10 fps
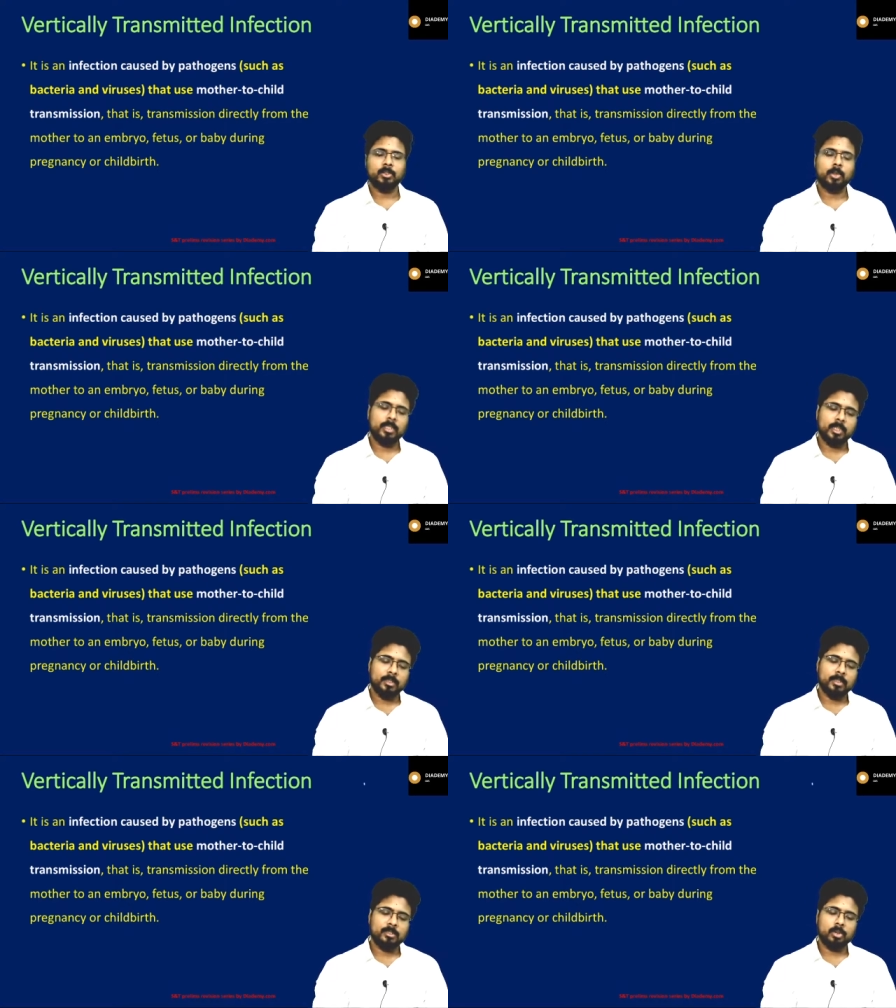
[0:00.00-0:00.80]
So there
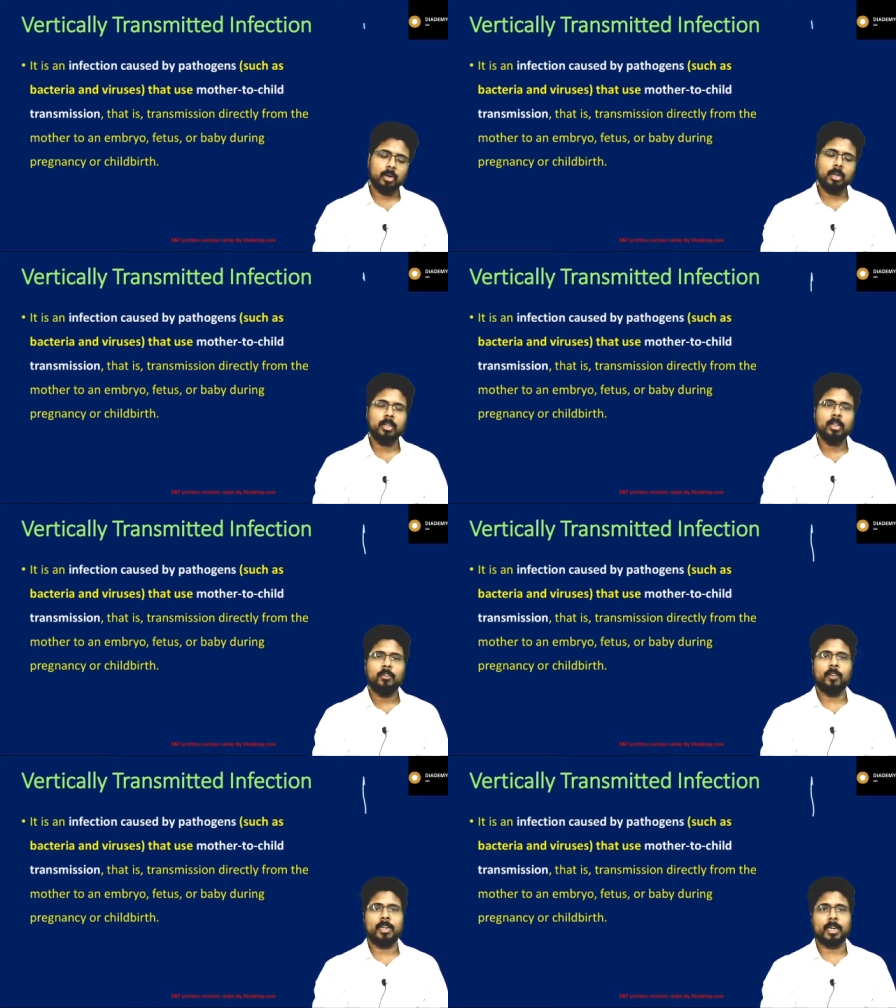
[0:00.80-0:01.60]
is this is called
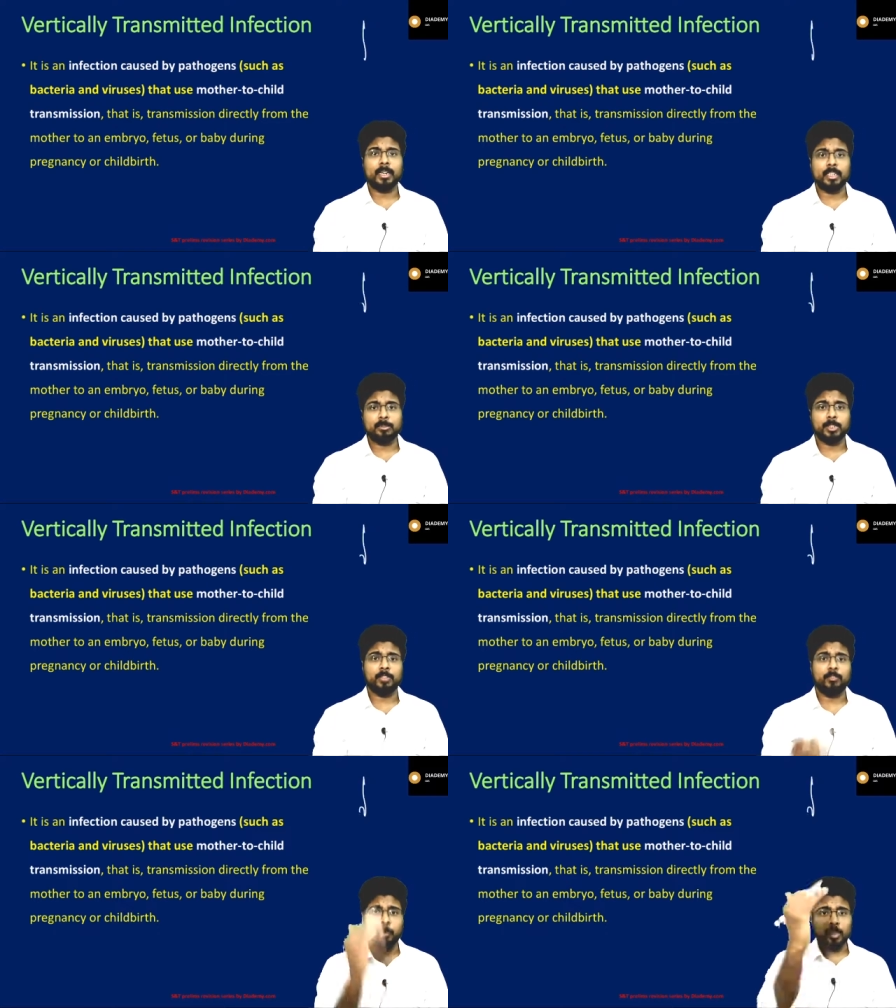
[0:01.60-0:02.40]
vertical
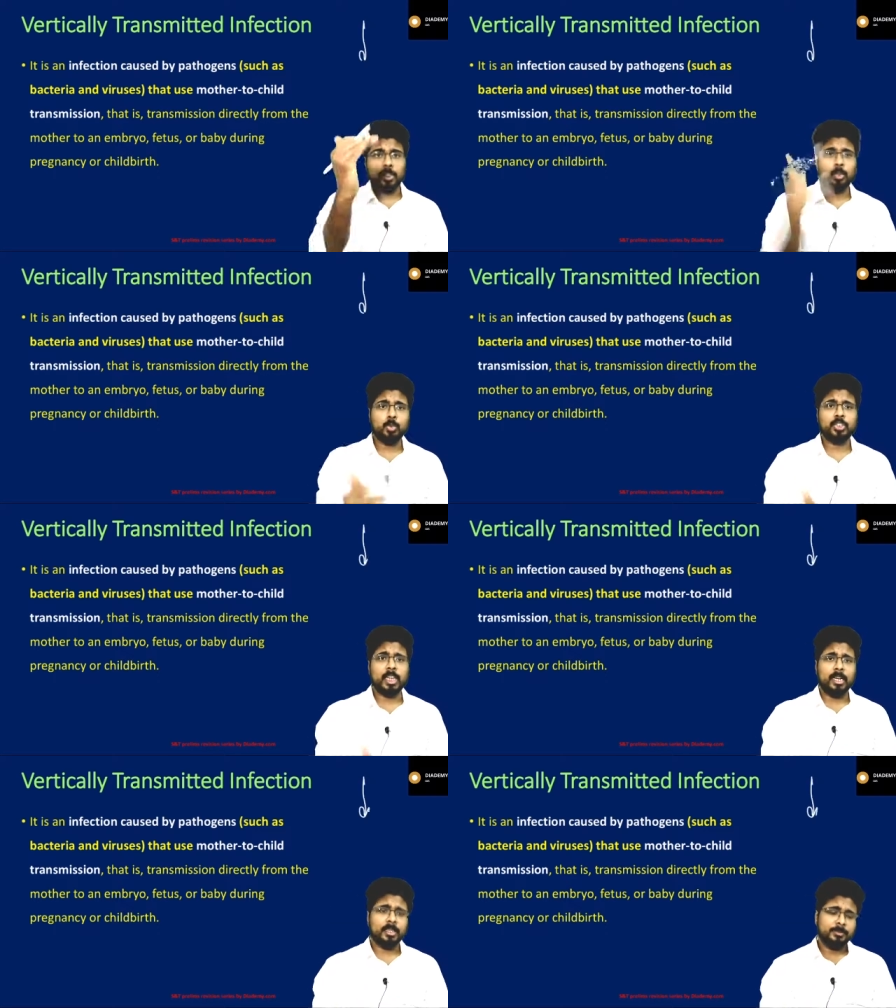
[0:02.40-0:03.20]
transmission from mother to child